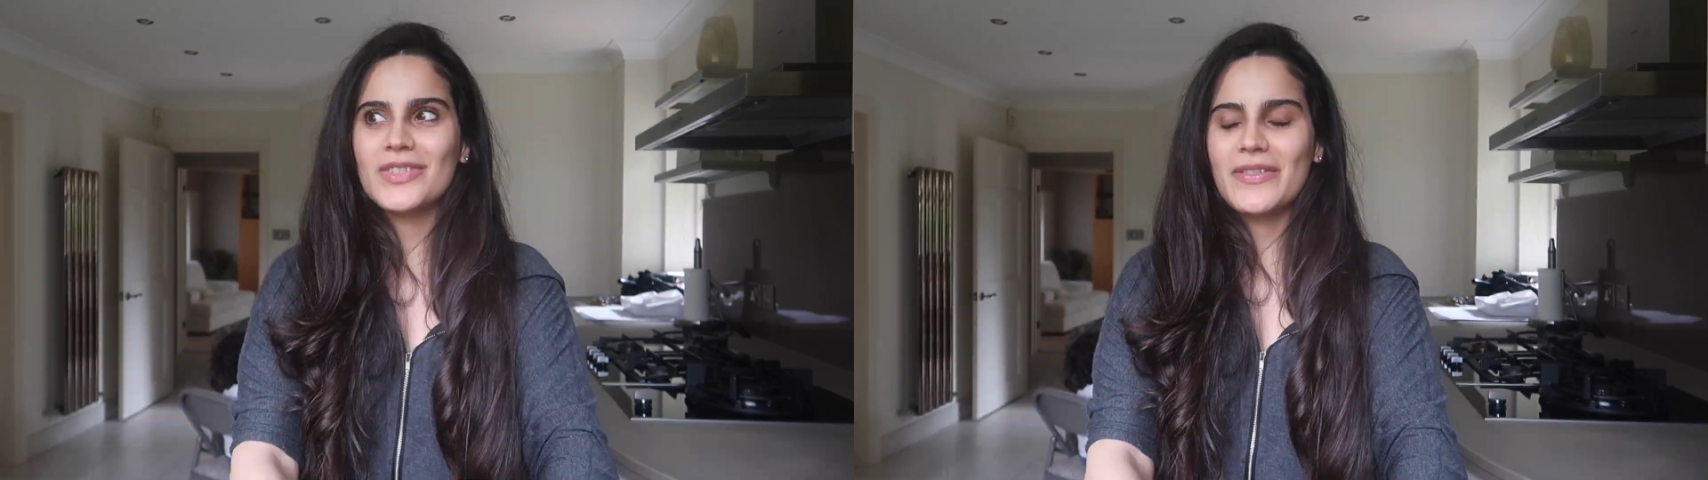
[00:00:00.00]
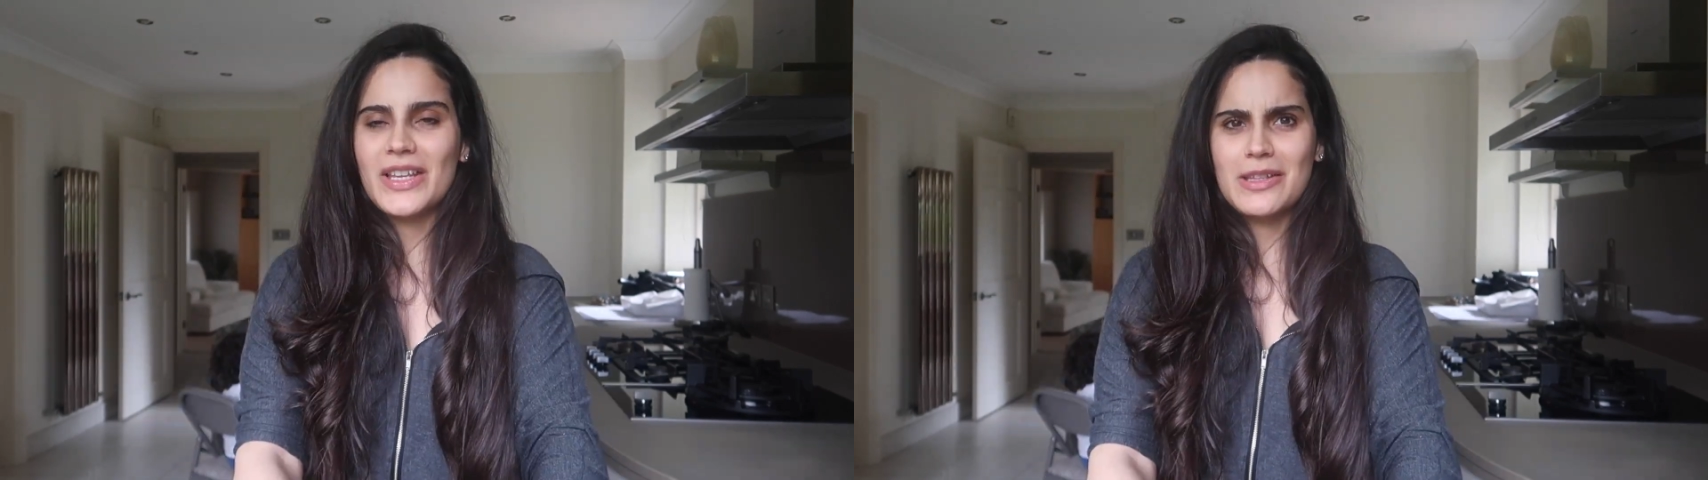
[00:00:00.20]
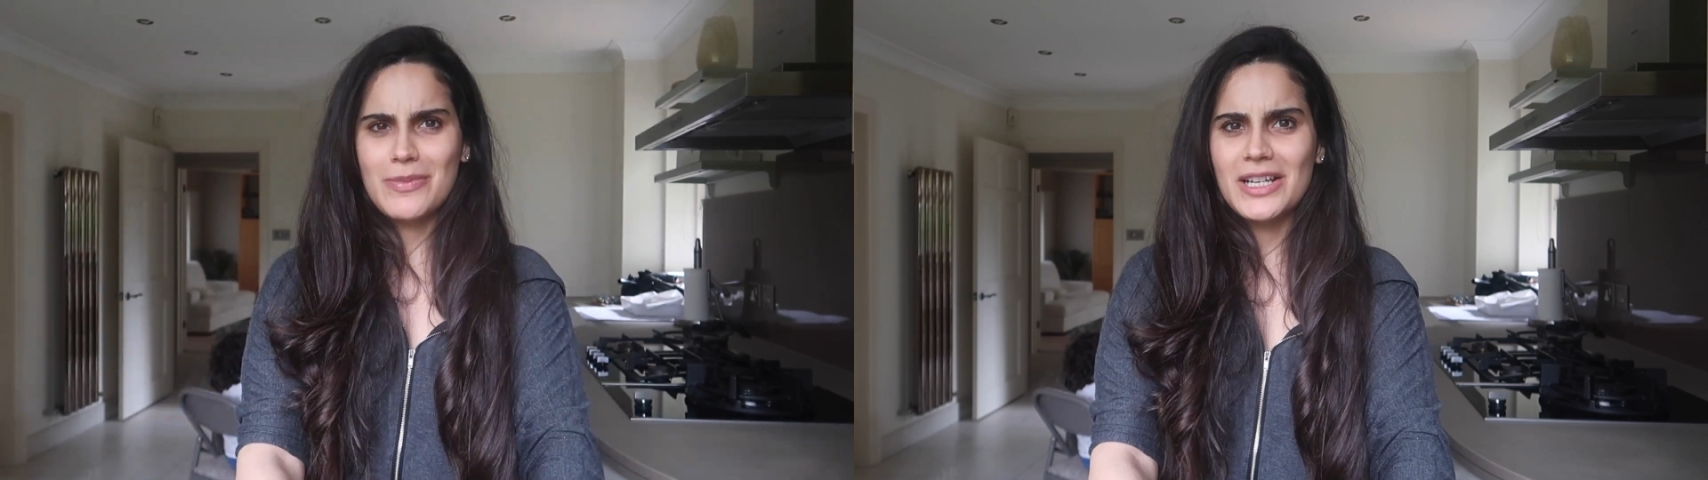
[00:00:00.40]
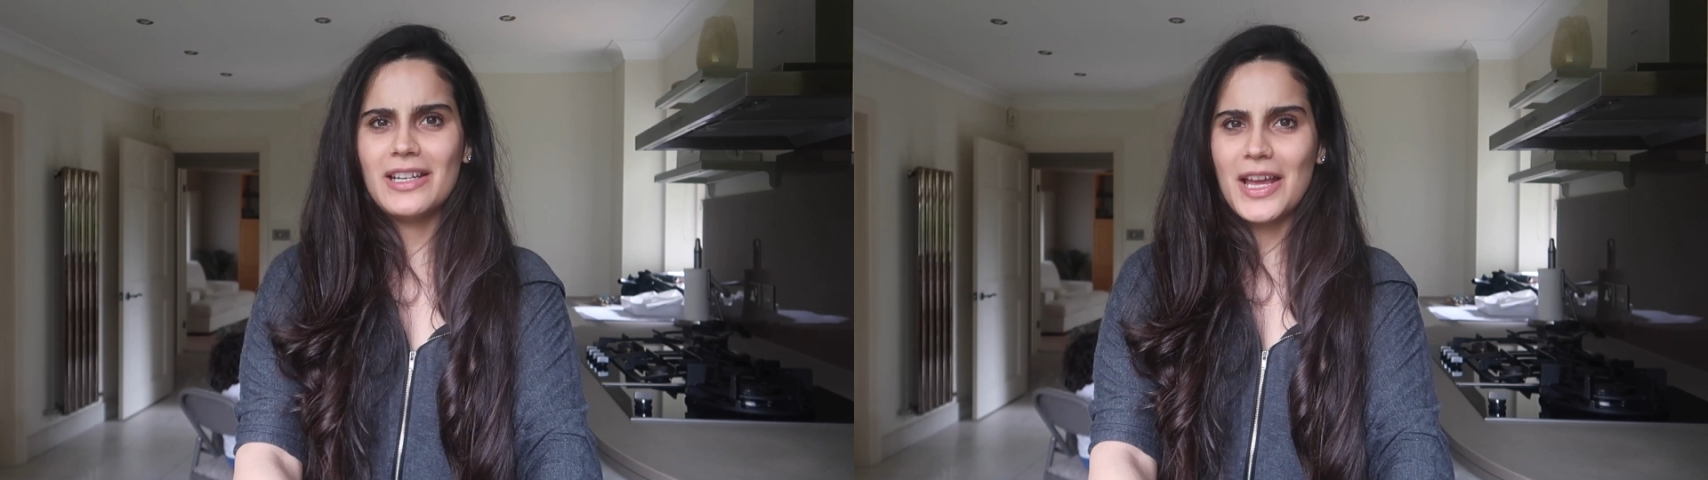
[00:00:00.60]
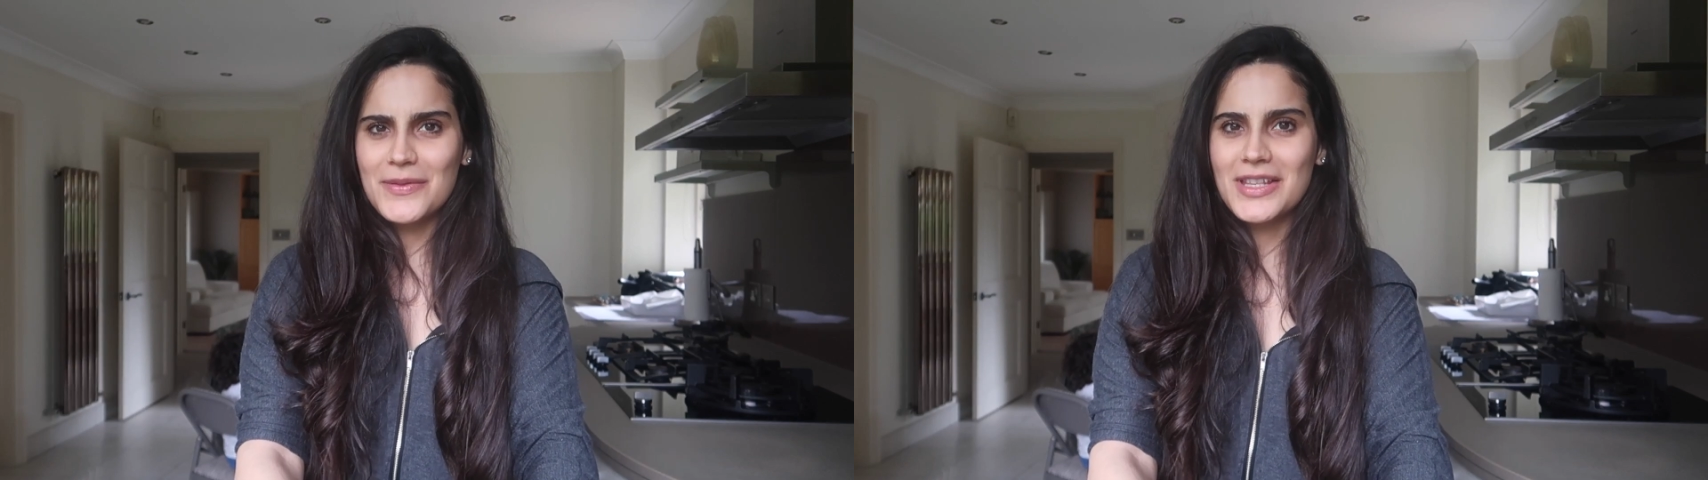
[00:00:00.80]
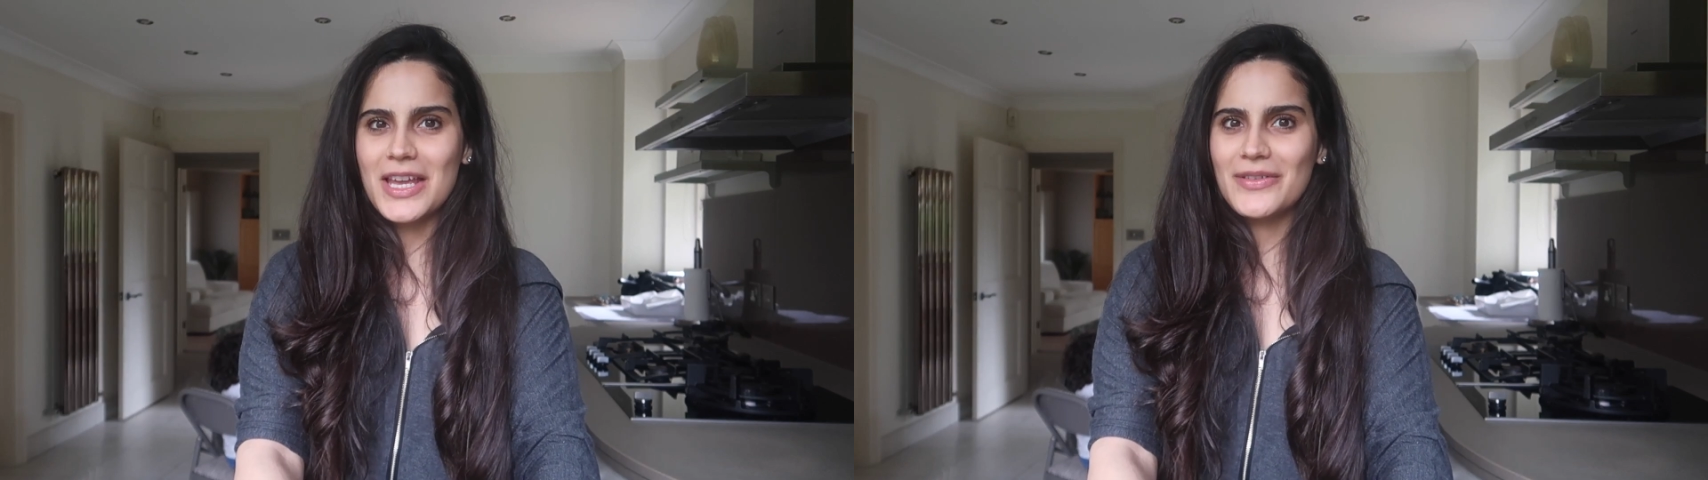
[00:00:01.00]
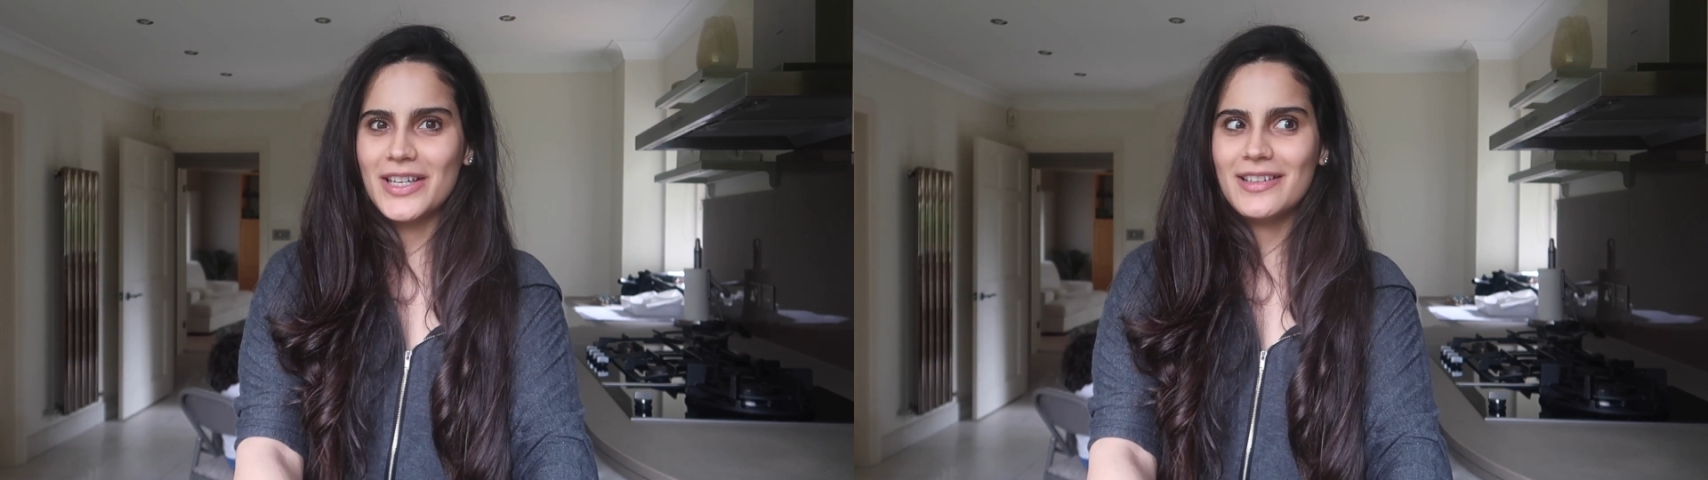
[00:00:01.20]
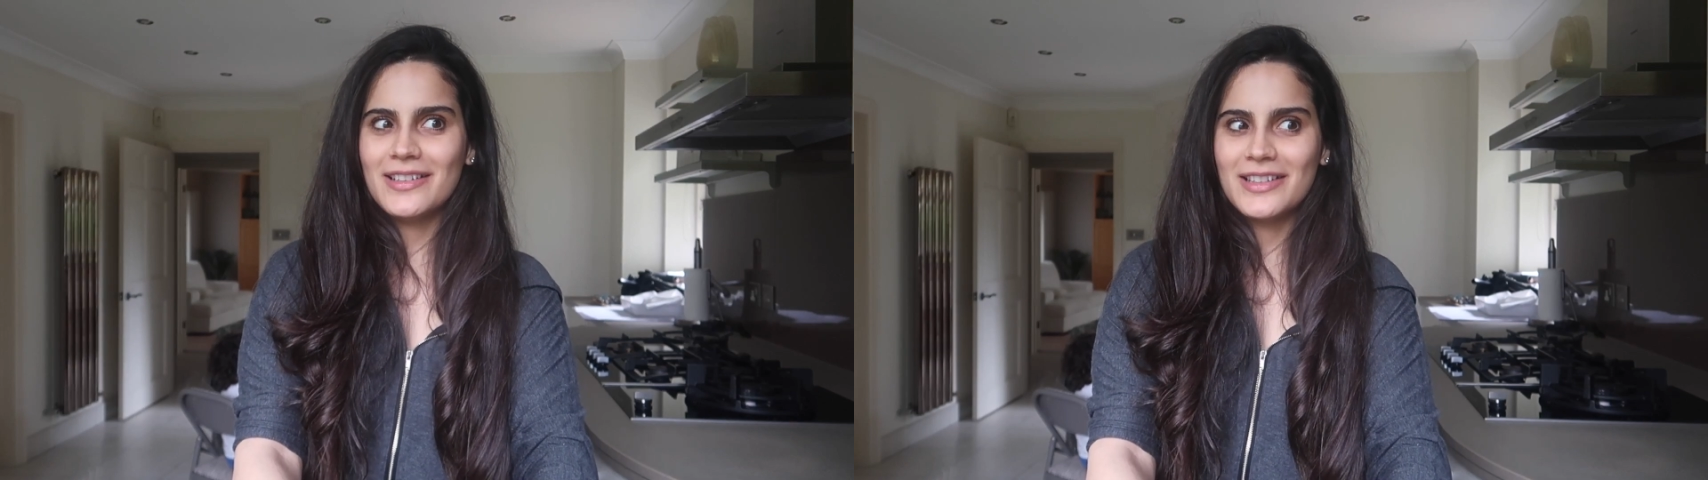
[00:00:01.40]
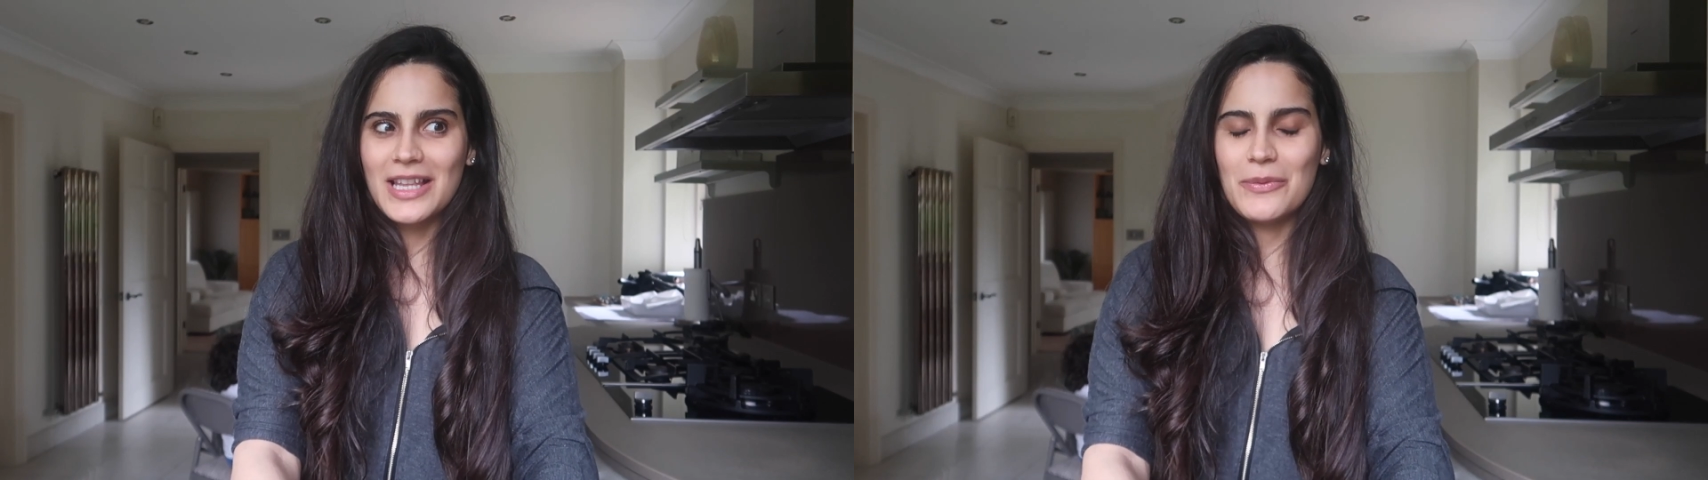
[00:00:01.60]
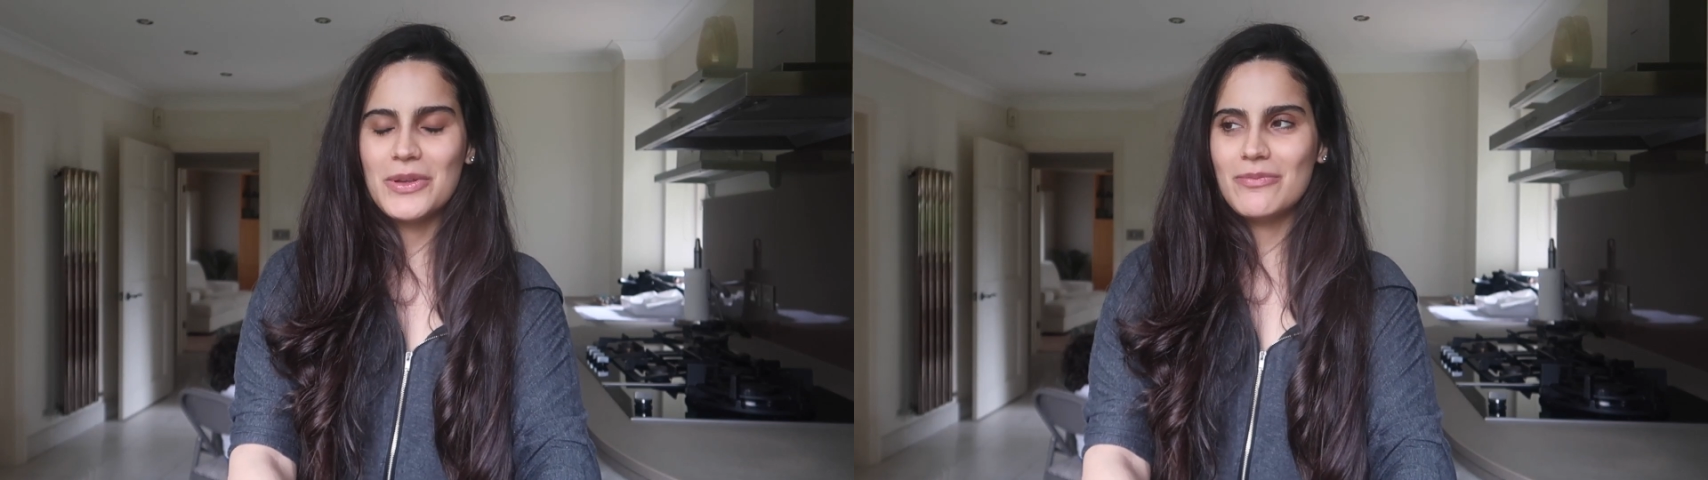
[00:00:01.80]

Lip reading: I think it's been a lifesaver that